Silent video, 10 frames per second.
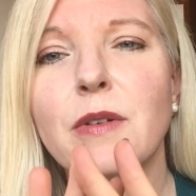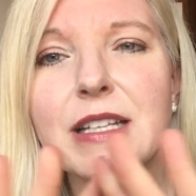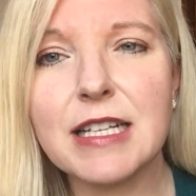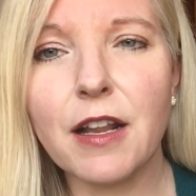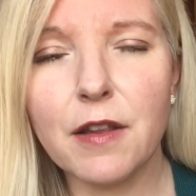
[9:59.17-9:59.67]

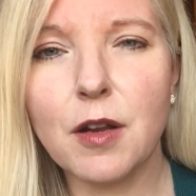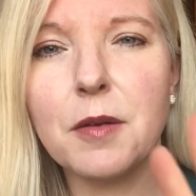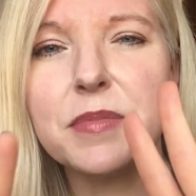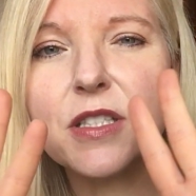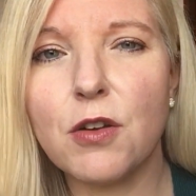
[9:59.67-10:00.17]
get down to the
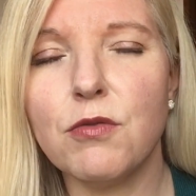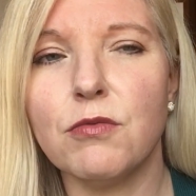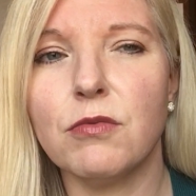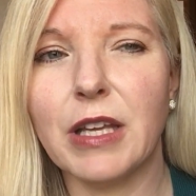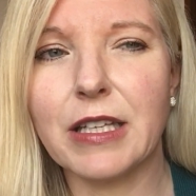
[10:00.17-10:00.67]
dumps.
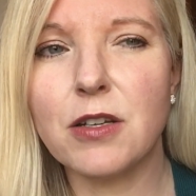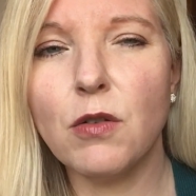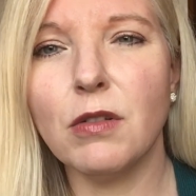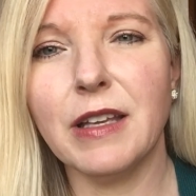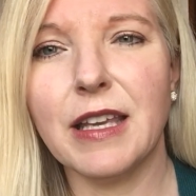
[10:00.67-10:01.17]
Don't
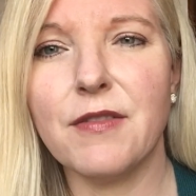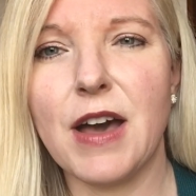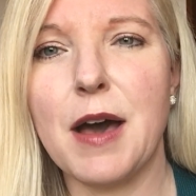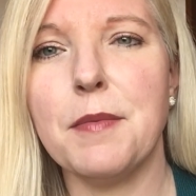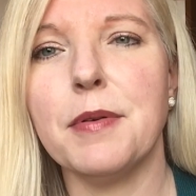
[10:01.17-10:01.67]
totally give
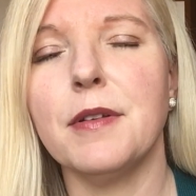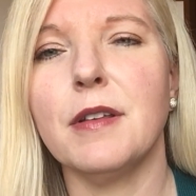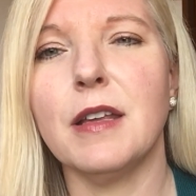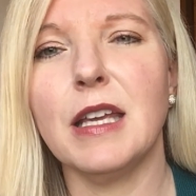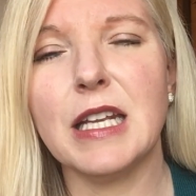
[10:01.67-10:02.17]
up.
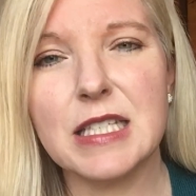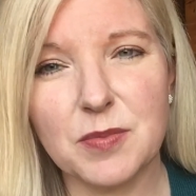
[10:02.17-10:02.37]
It is